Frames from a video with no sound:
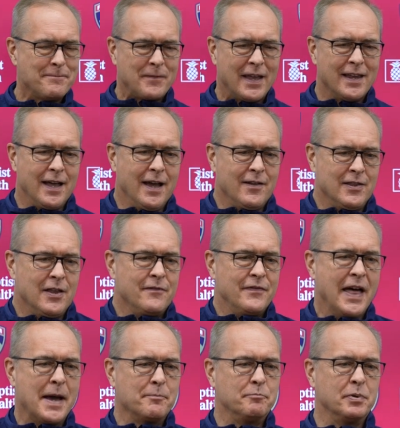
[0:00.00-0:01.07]
I love
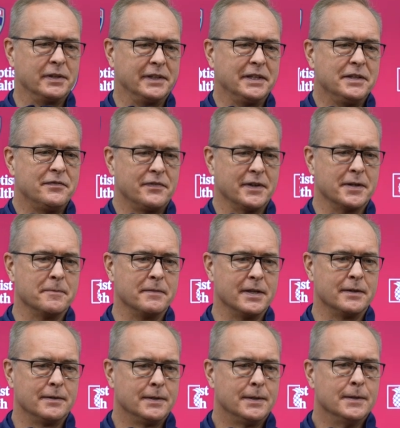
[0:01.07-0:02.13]
that belief in him
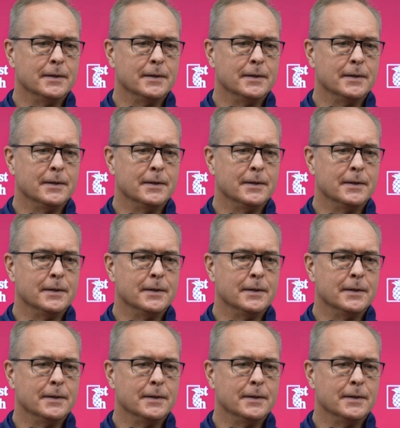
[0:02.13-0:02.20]
that